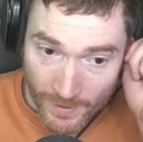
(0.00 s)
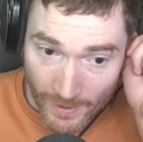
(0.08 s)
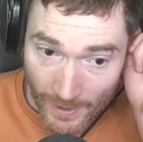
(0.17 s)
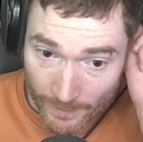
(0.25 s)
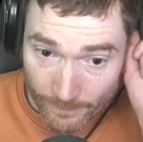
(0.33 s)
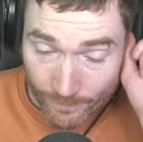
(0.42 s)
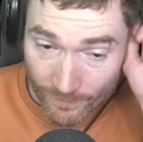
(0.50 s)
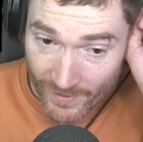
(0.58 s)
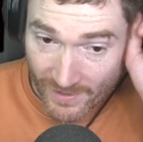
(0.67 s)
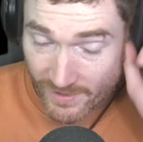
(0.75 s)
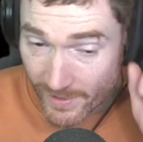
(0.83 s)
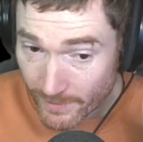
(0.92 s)

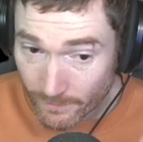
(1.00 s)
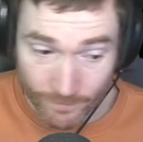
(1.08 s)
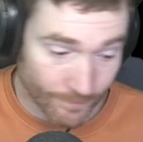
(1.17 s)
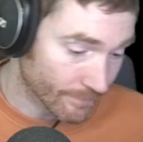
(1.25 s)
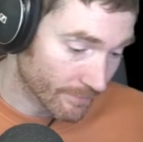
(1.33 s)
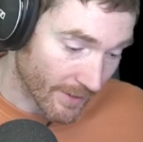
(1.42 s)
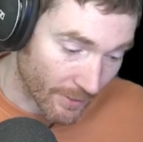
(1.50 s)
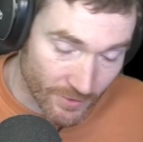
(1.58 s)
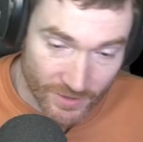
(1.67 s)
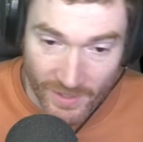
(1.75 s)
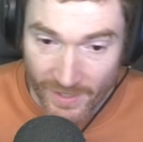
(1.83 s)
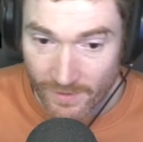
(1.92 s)
That said,
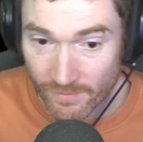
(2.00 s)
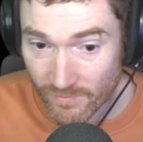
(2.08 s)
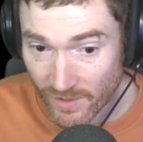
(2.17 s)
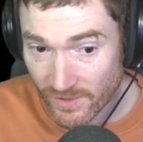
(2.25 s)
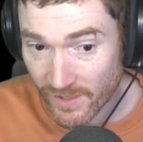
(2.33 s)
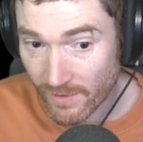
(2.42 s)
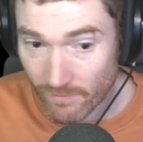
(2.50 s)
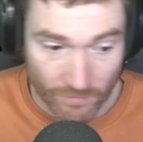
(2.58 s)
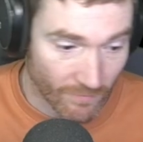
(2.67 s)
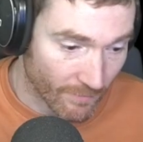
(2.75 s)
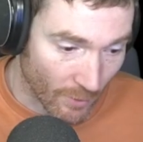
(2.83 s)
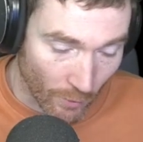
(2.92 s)
Eldritch Knight does get
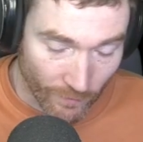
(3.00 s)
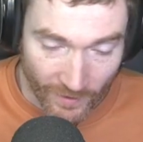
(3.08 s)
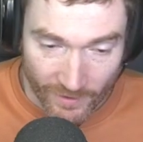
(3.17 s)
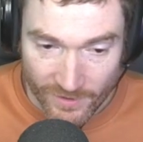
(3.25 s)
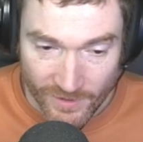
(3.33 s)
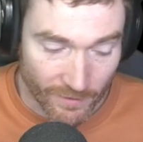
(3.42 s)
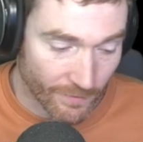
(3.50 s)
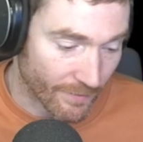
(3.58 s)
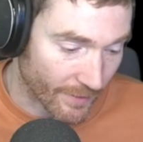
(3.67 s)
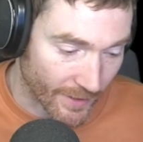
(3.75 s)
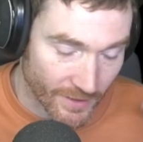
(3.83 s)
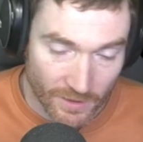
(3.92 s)
core fighter stuff
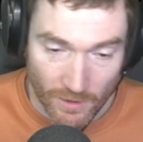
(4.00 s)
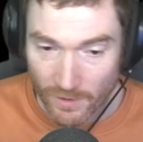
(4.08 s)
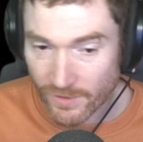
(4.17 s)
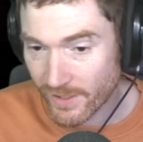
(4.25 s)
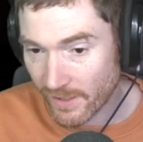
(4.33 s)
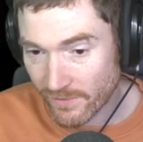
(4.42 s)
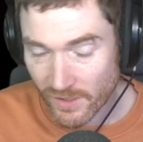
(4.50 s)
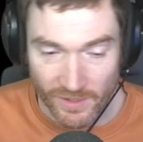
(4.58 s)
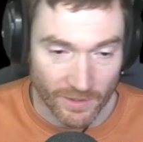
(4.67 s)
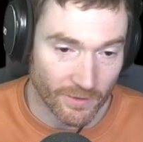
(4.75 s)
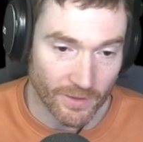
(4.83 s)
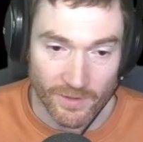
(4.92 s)
and gets con saves, etc.